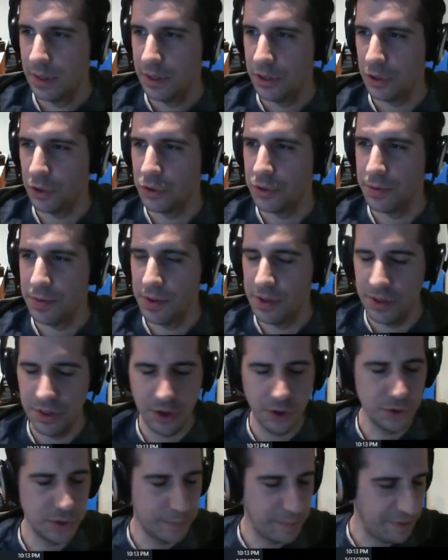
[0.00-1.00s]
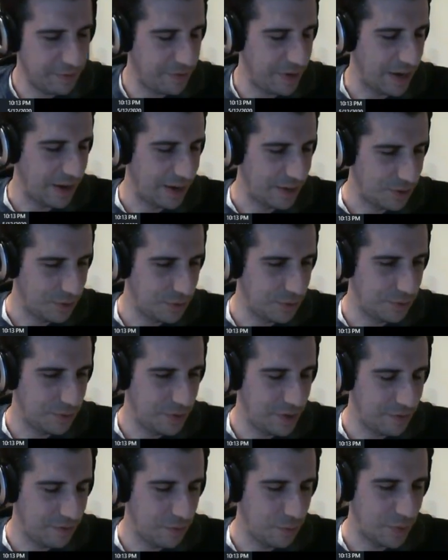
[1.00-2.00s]
Though to be fair,
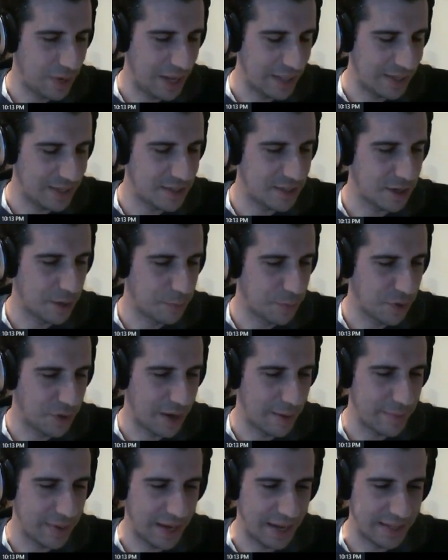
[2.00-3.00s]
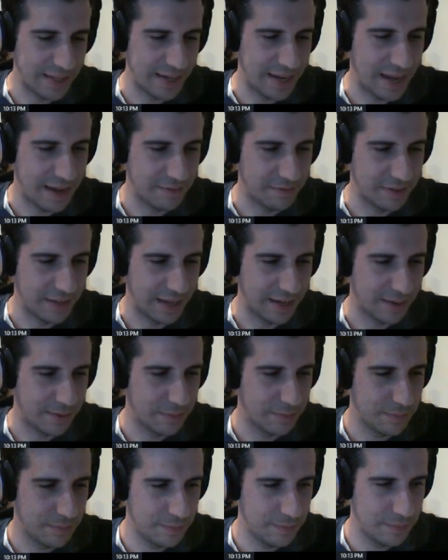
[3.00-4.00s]
when I did start programming, I did have like
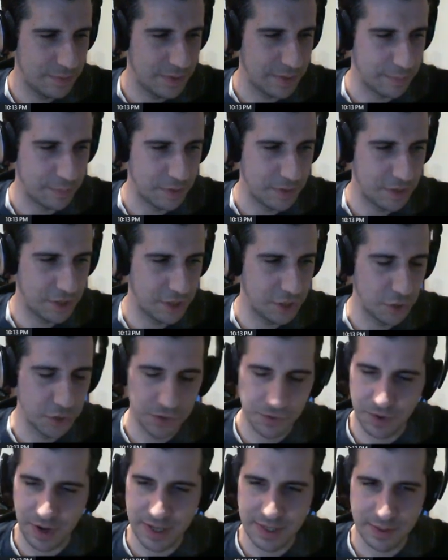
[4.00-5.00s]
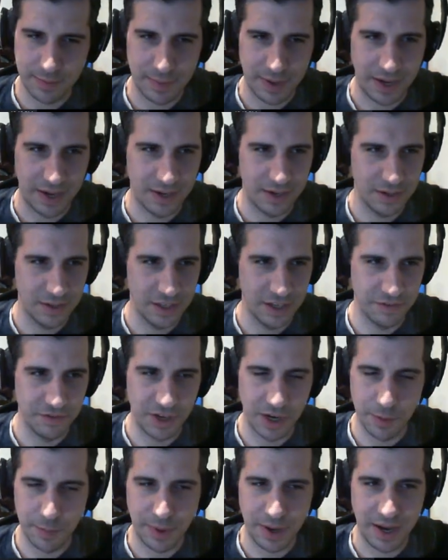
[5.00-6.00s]
some close friends of mine live
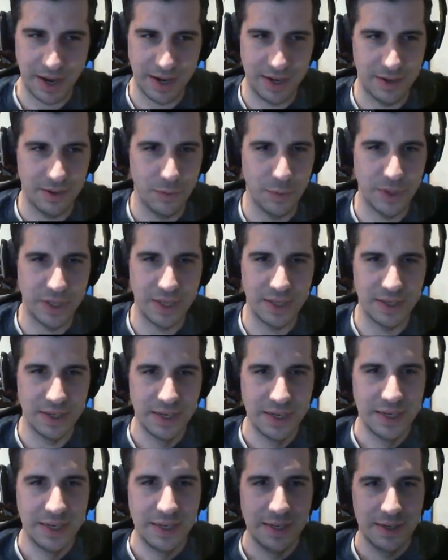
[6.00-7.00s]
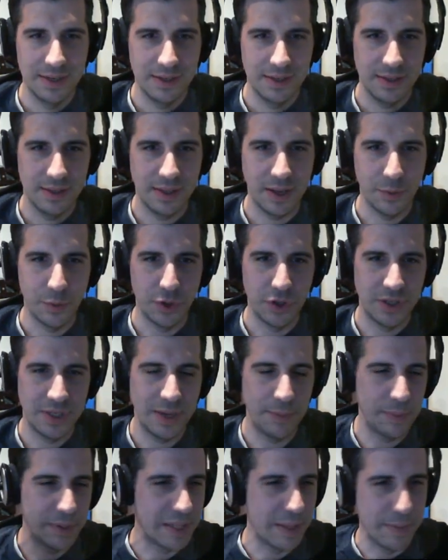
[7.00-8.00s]
nearby, and they would
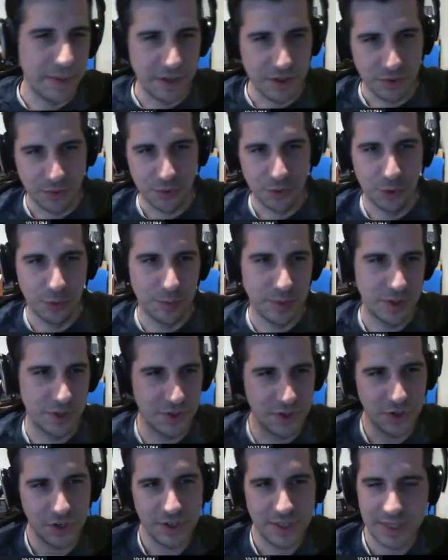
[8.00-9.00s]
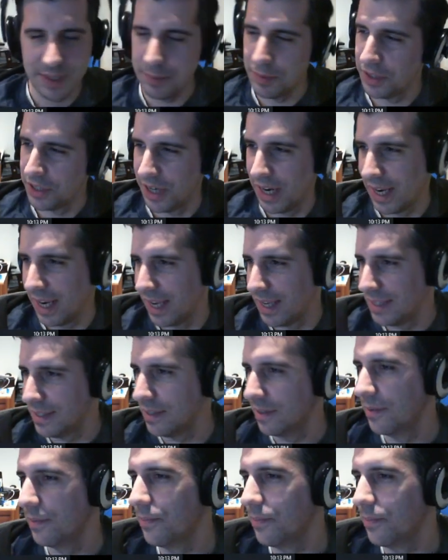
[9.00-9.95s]
typically be in the room, so it's sort of similar, I guess.